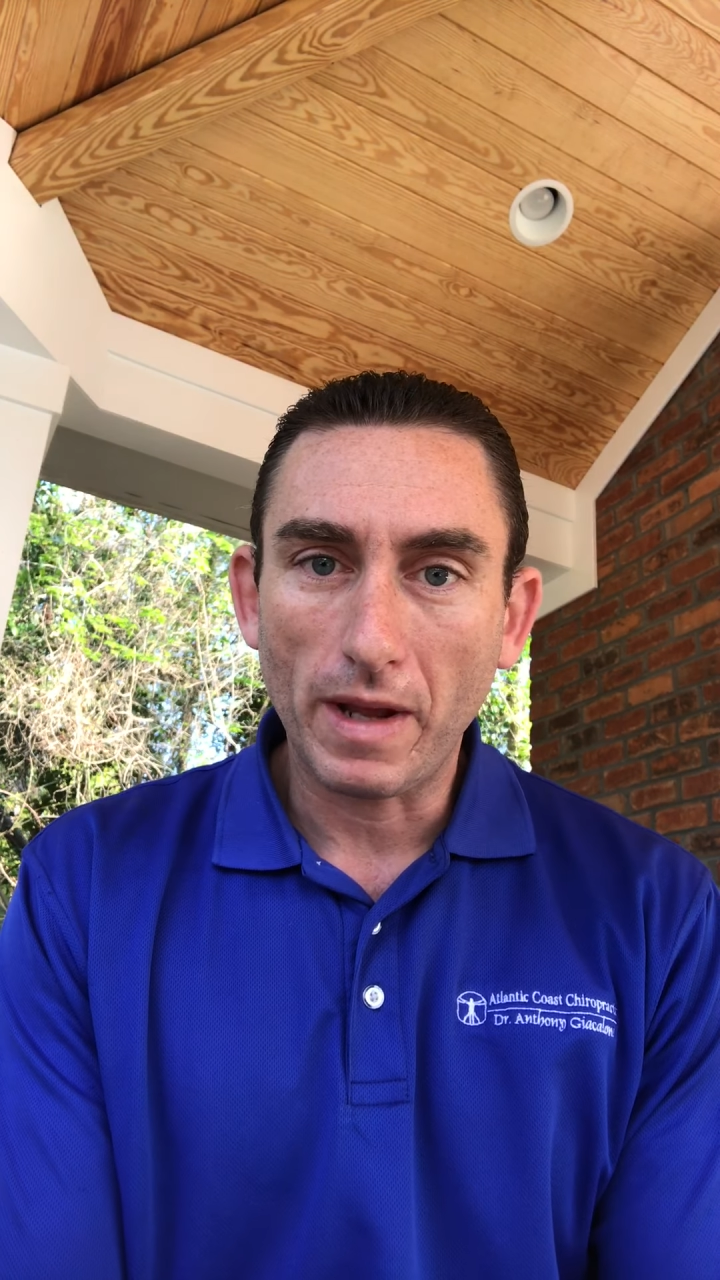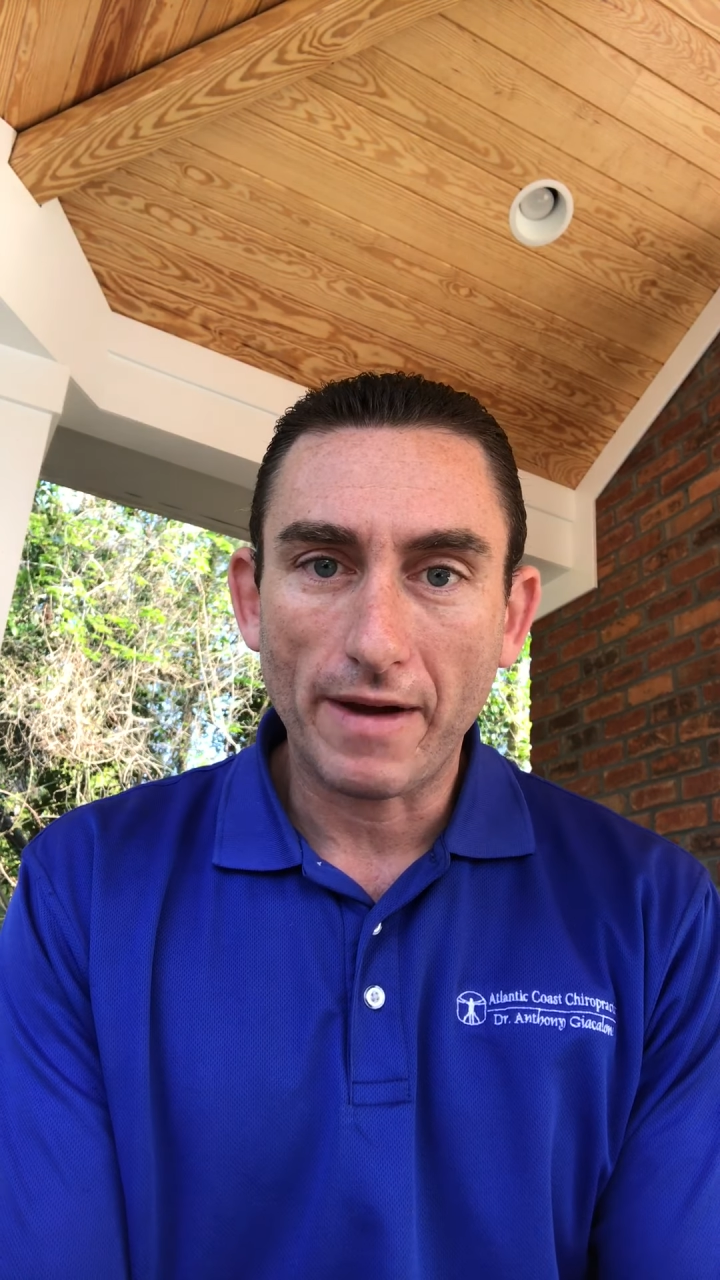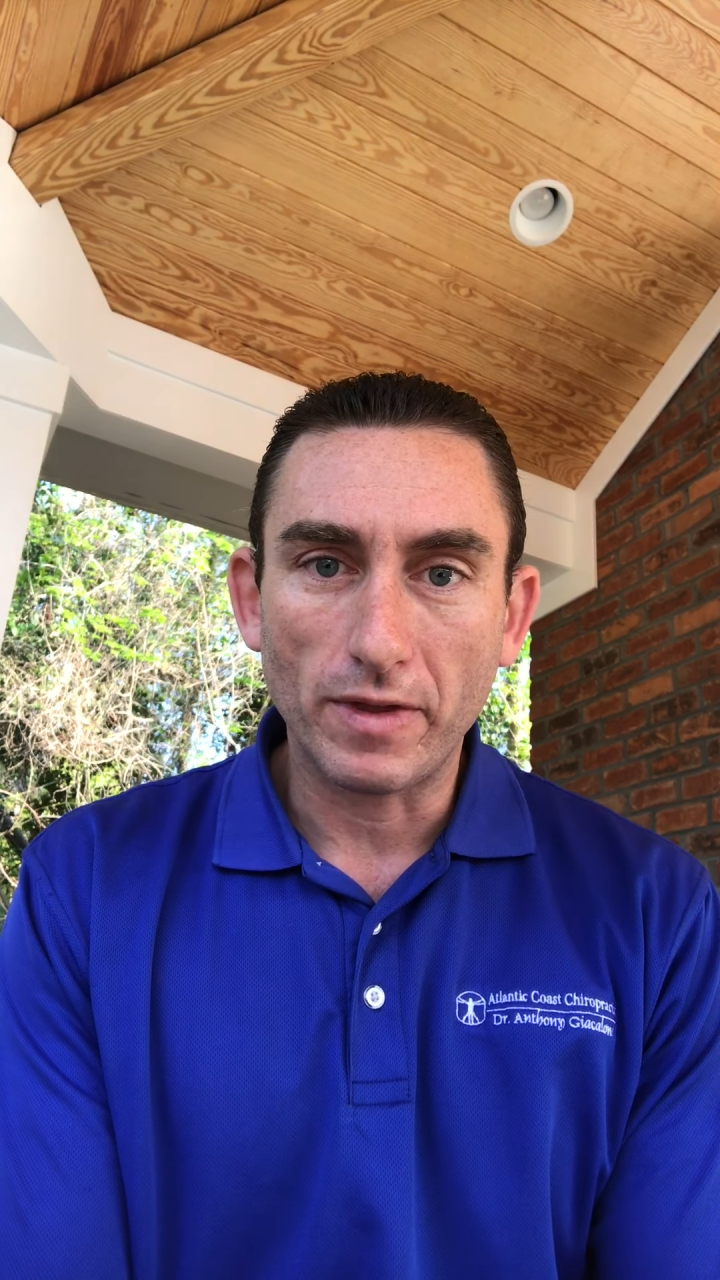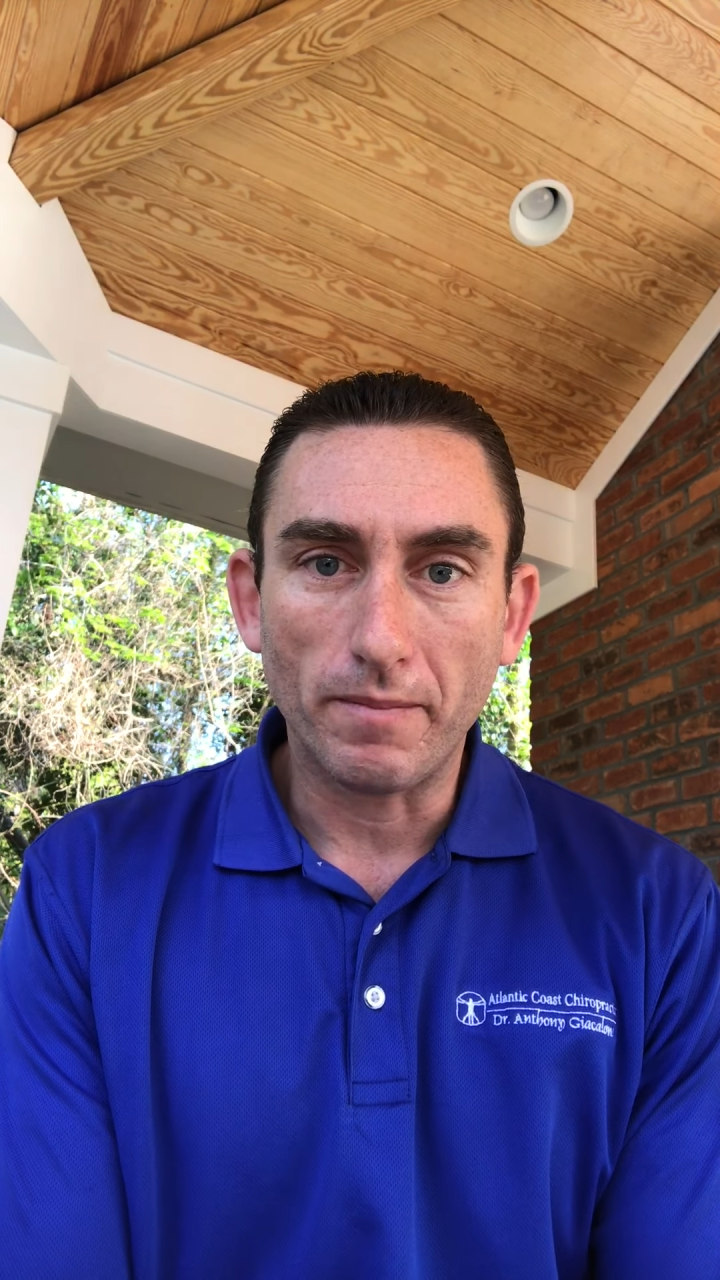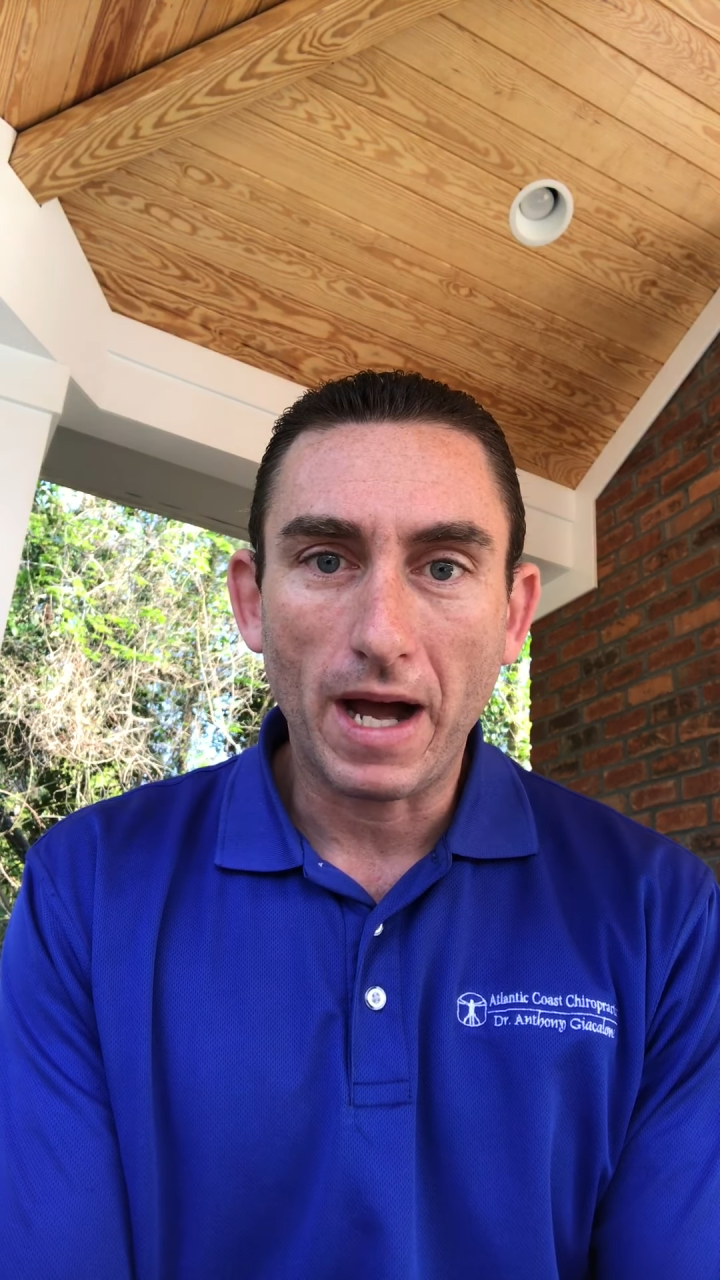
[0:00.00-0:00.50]
we
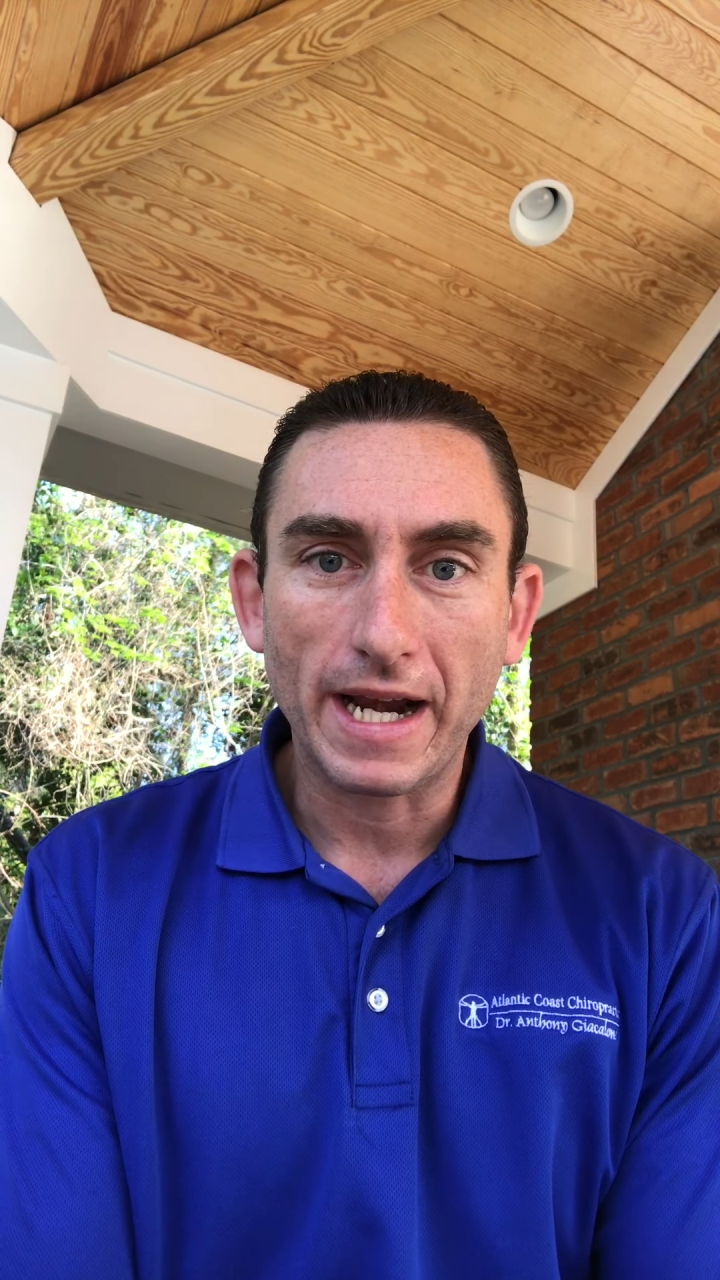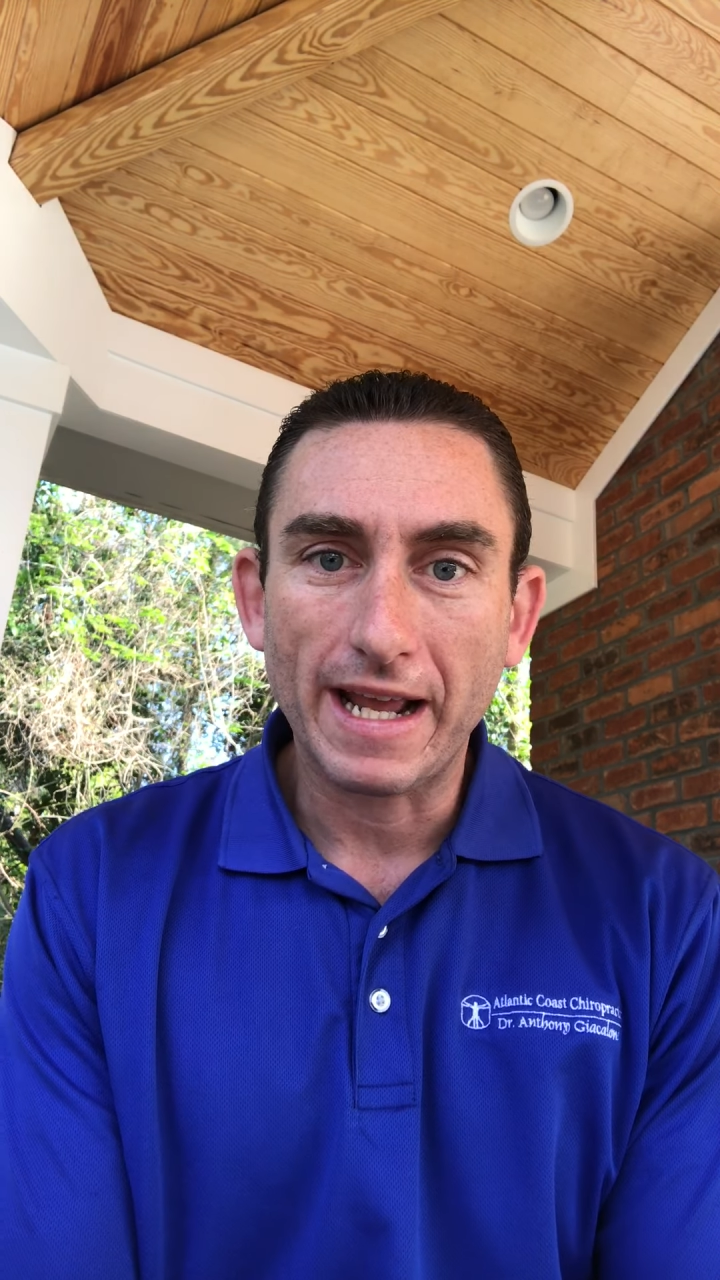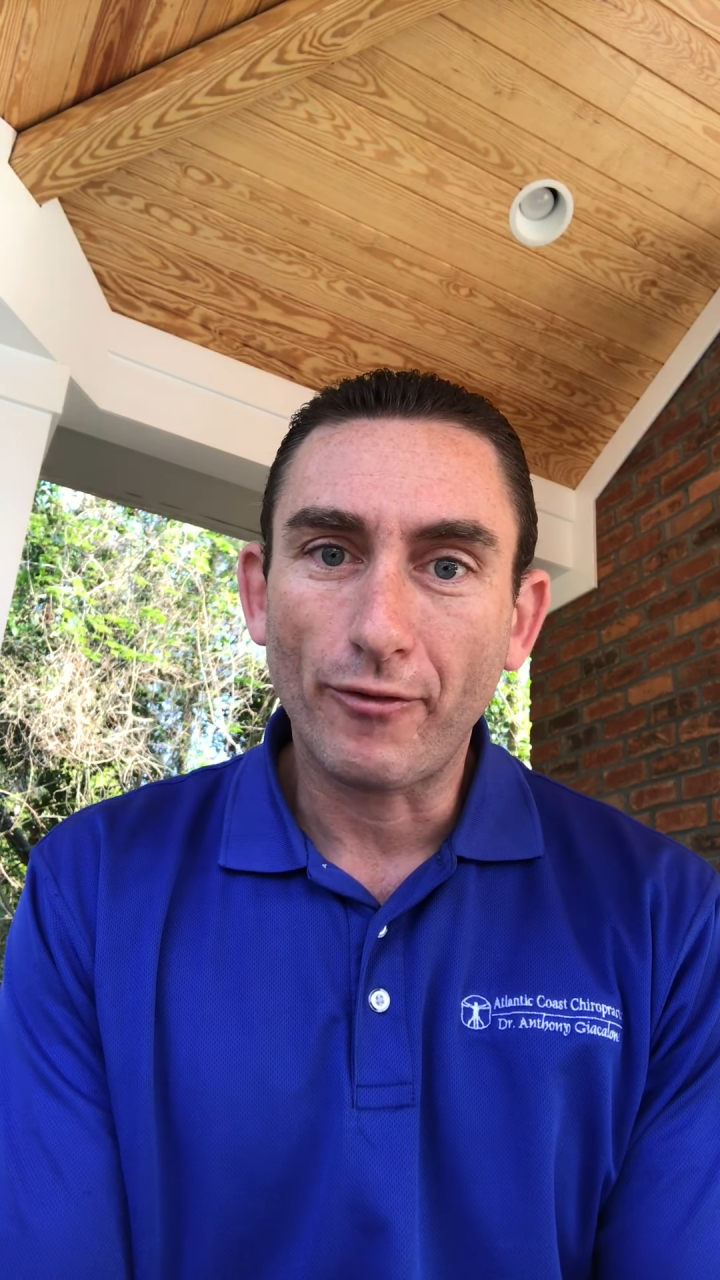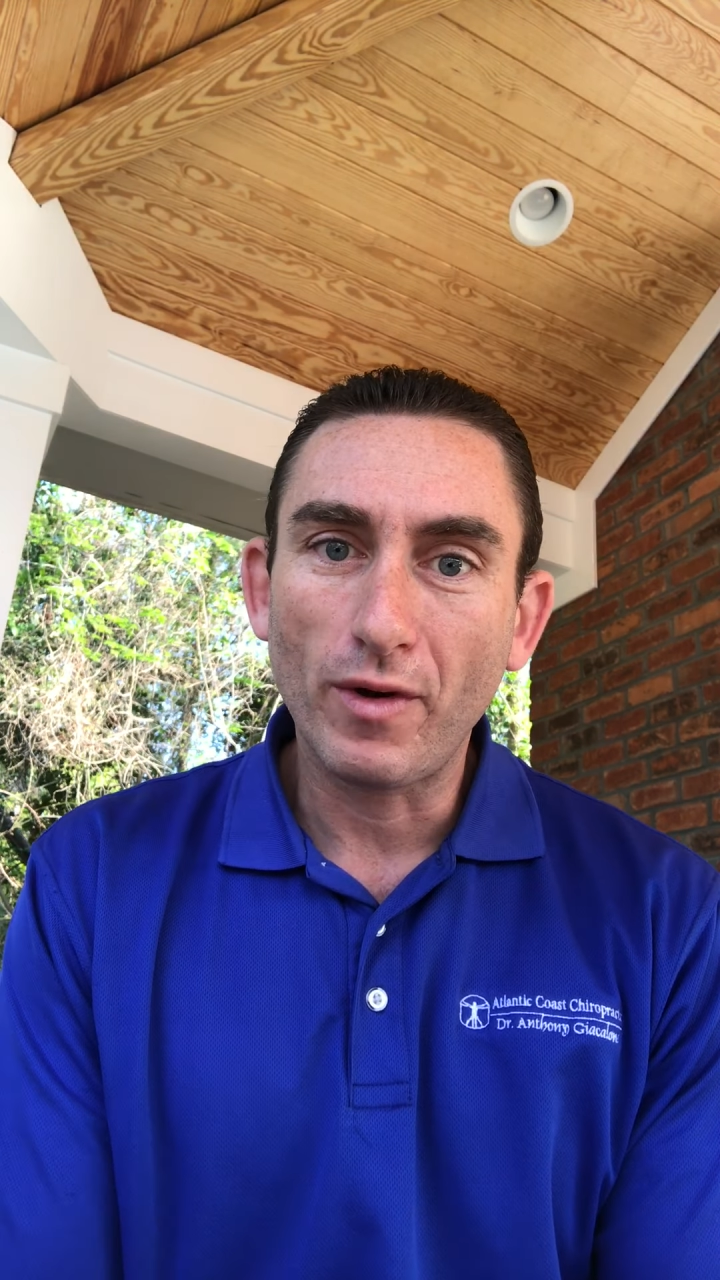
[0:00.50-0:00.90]
have in the body if